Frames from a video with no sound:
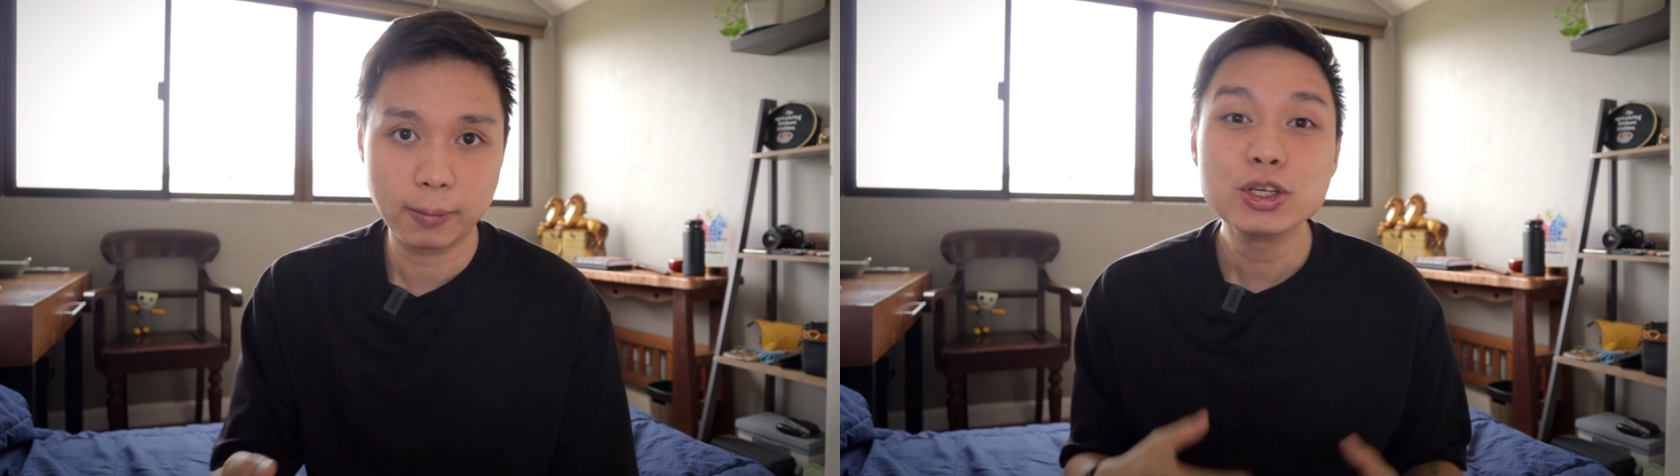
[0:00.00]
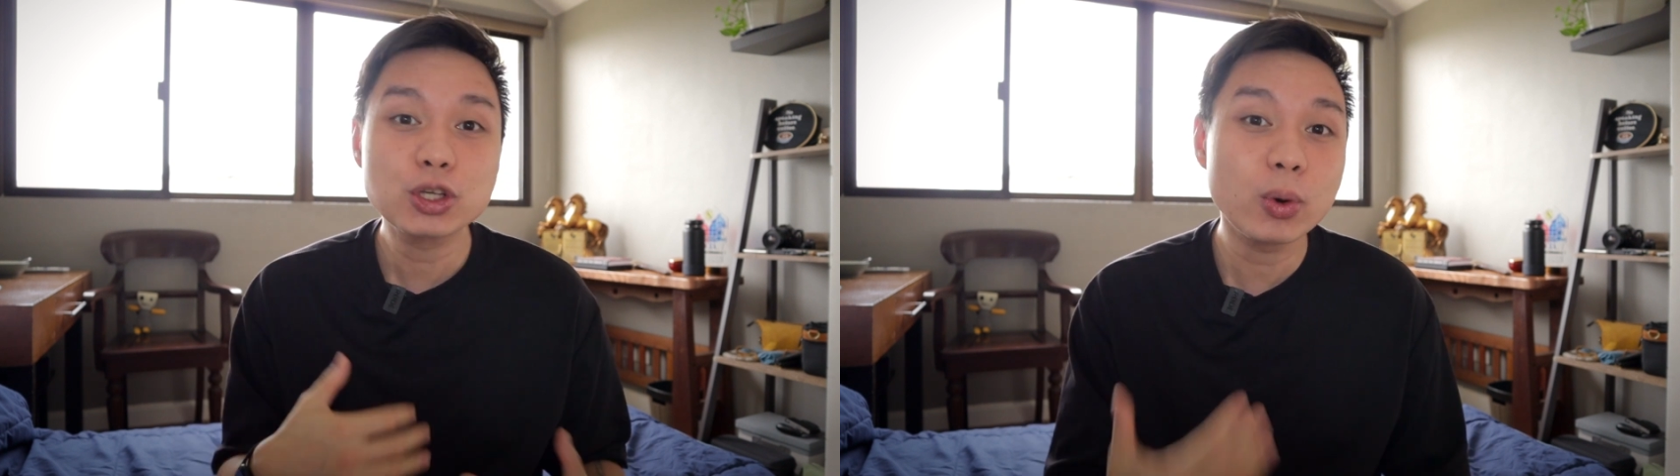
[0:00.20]

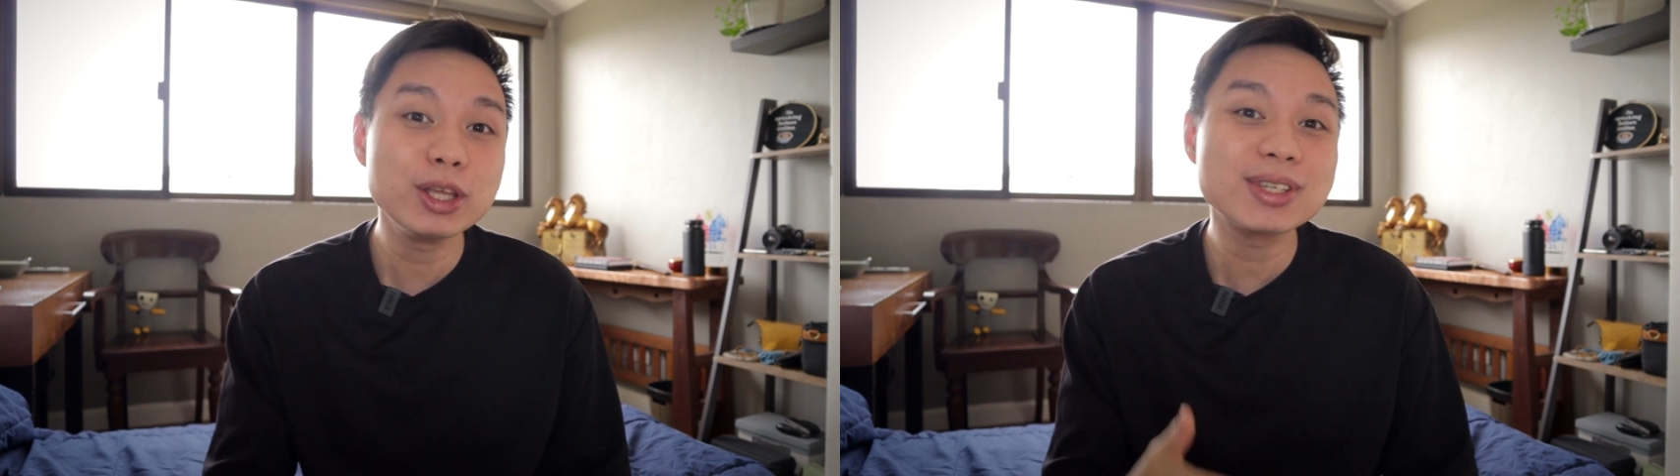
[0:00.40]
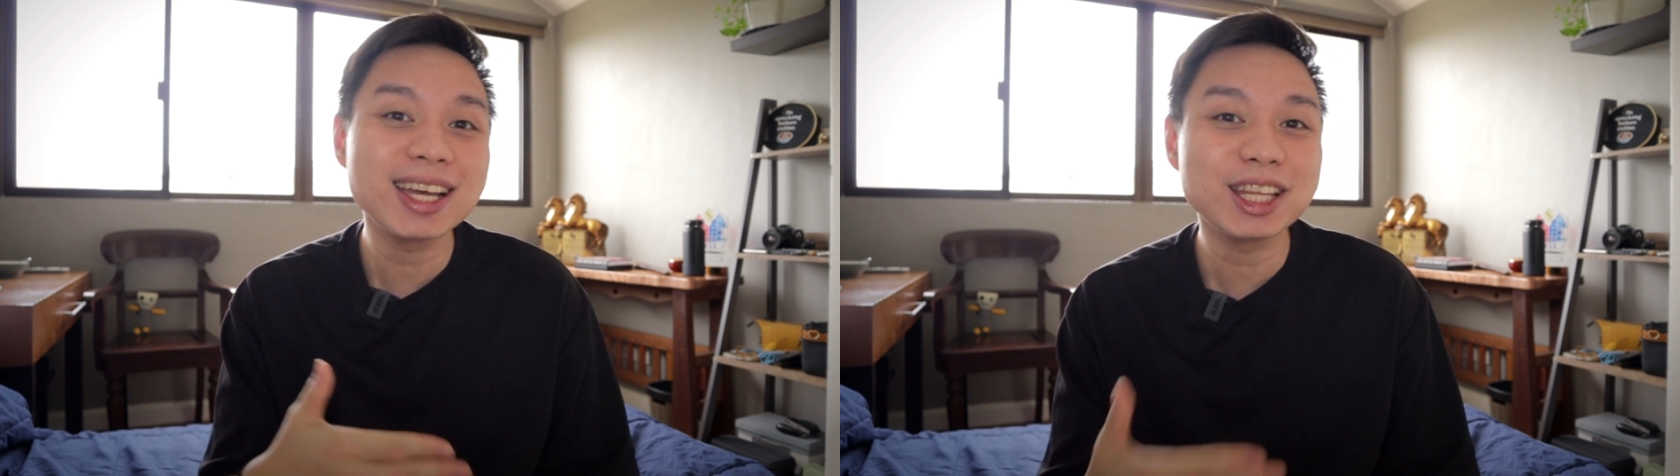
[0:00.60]
So
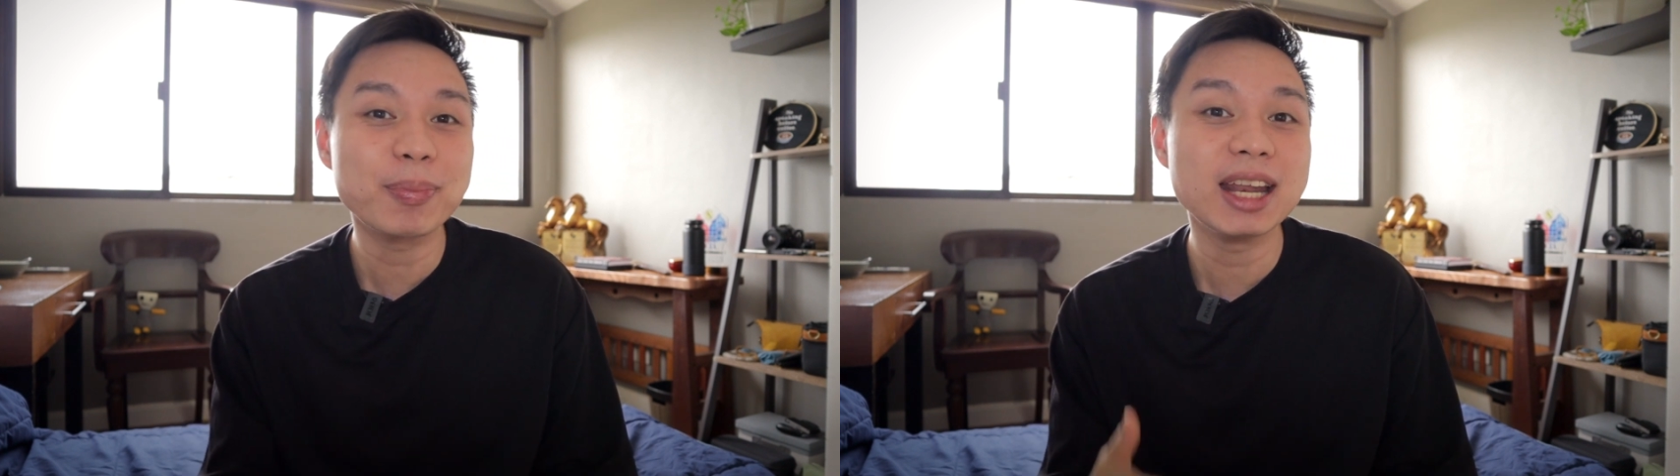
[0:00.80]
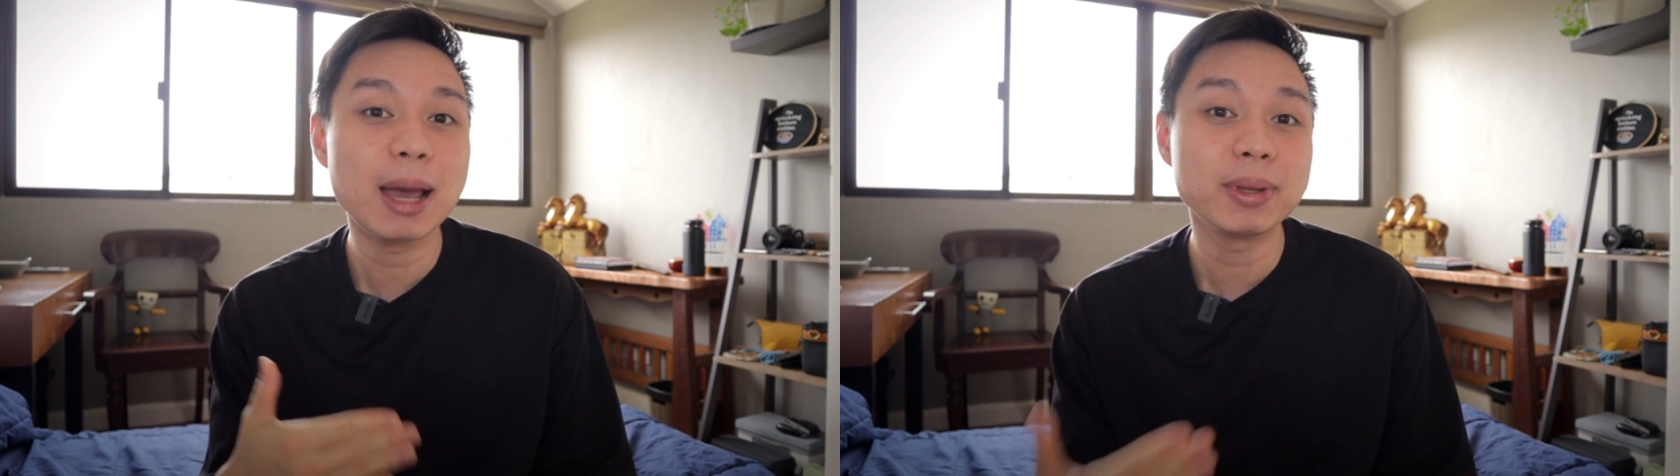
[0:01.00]
when you set
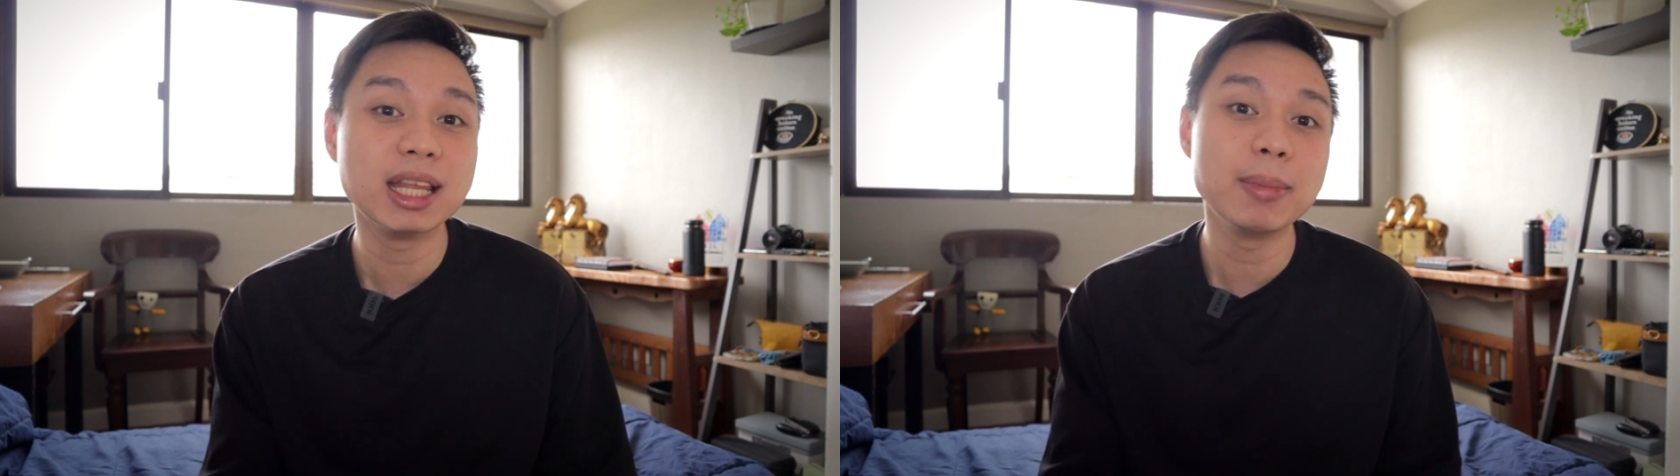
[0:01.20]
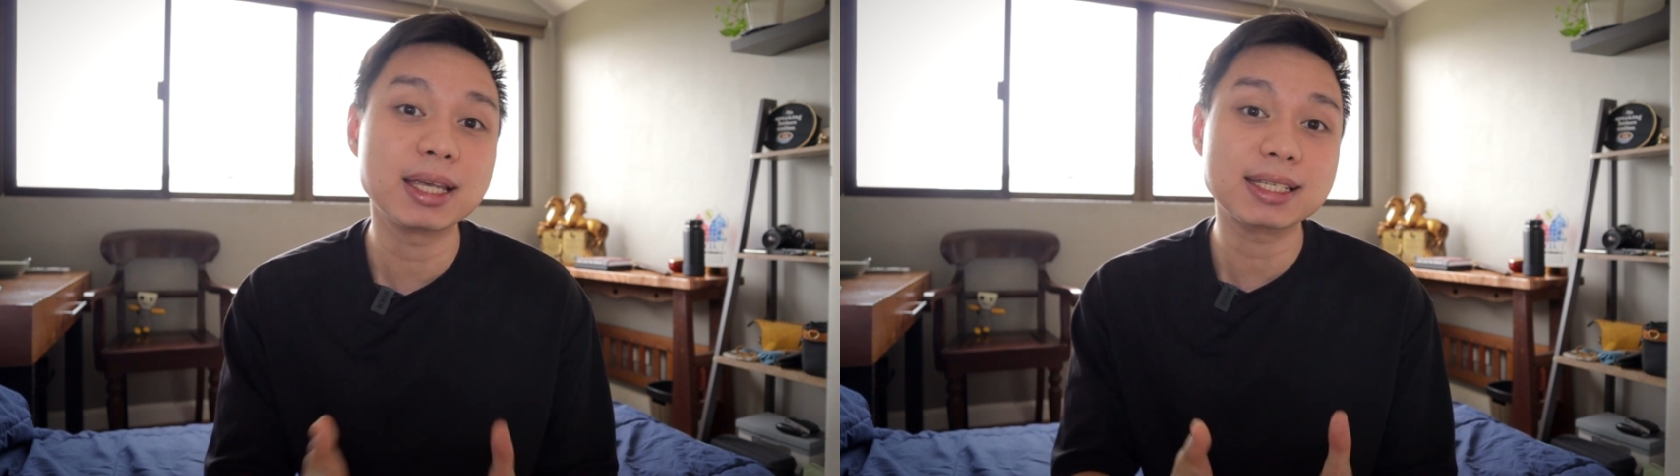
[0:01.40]
up an
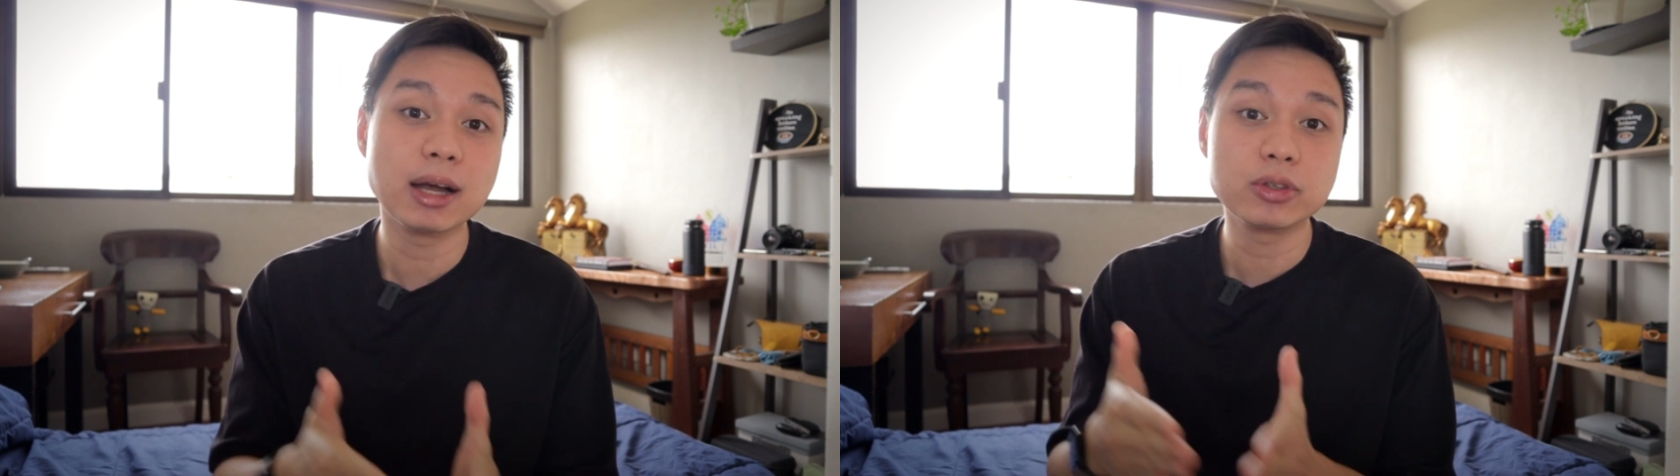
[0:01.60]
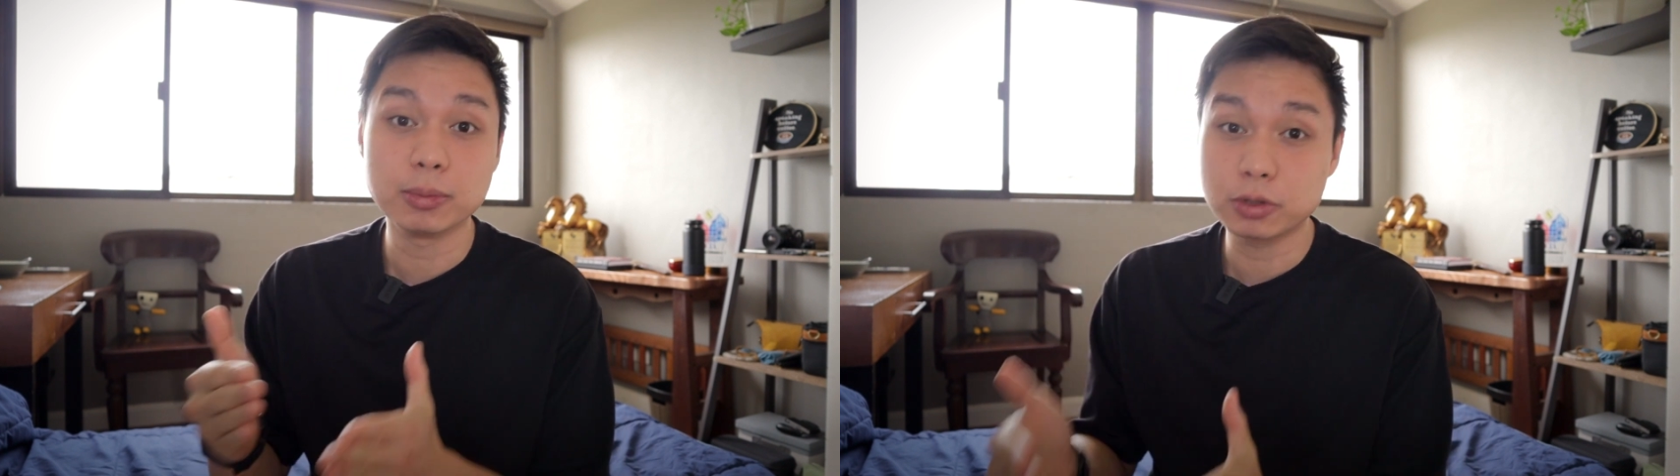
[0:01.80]
Epidemic
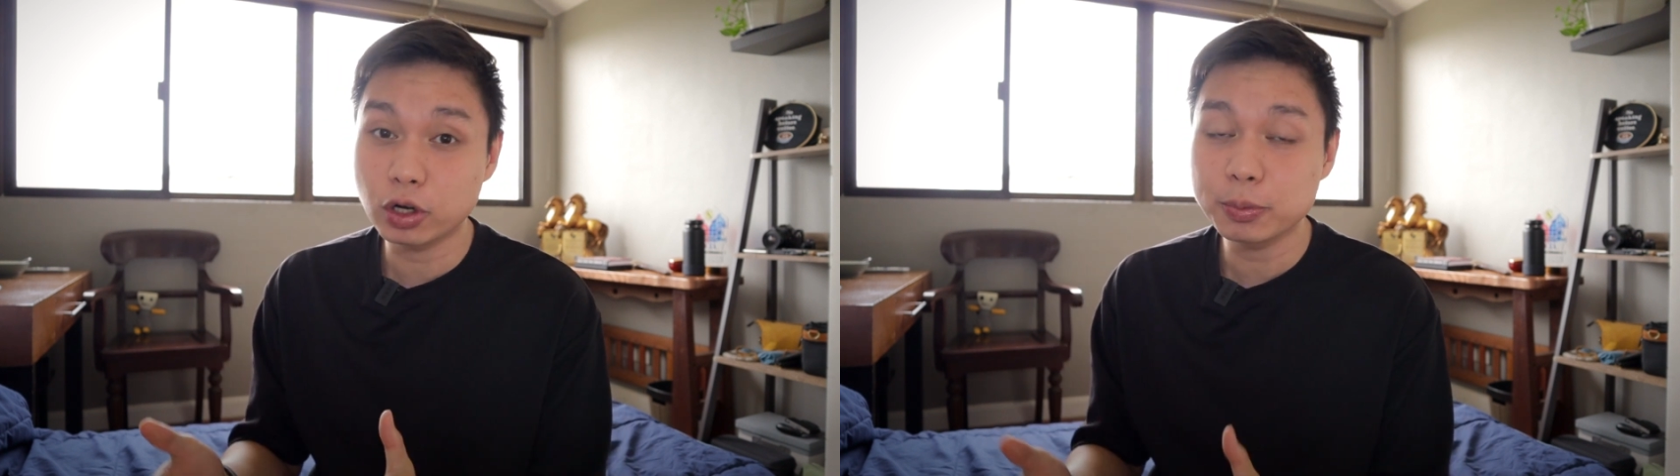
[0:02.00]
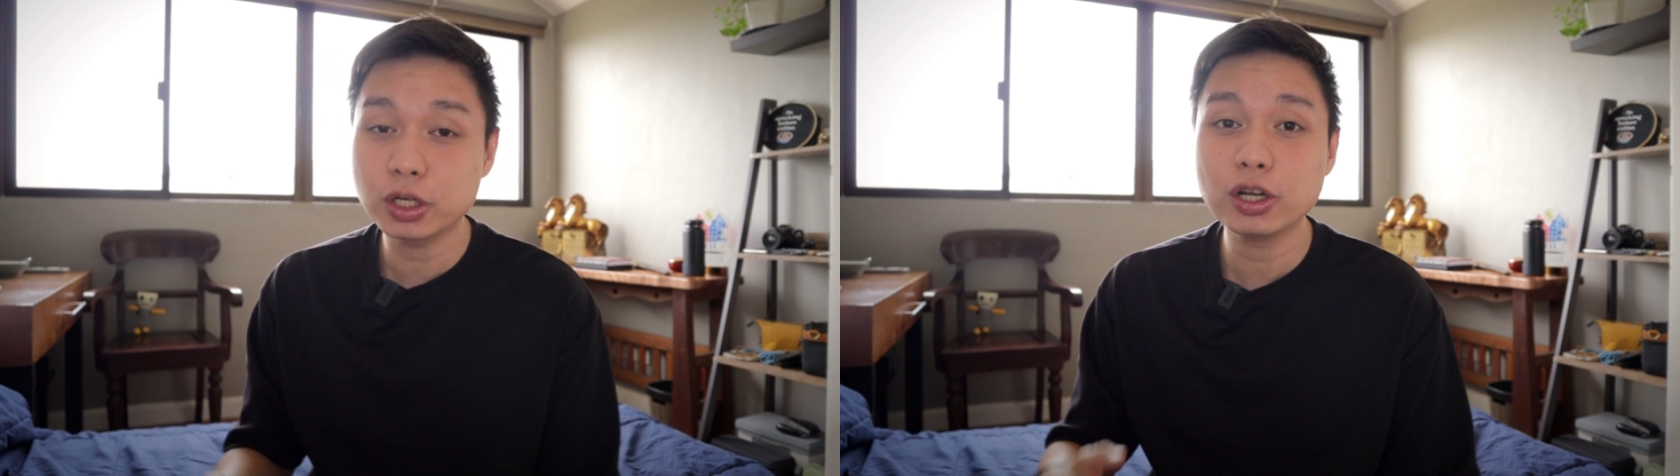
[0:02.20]
Sound
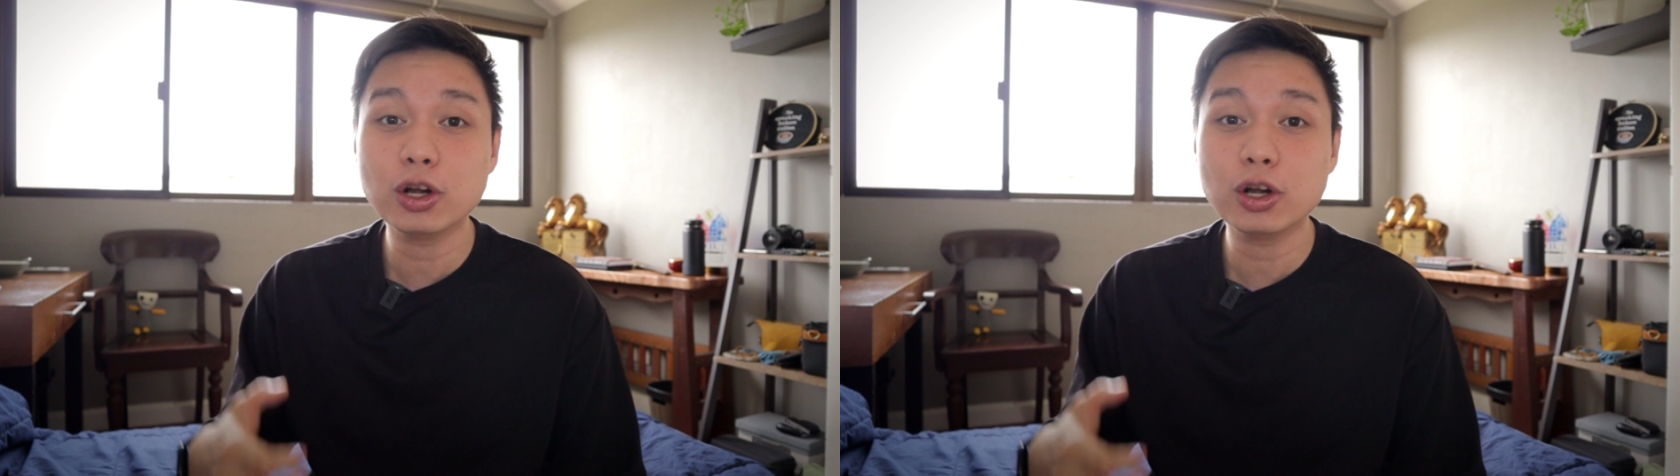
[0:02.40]
subscription,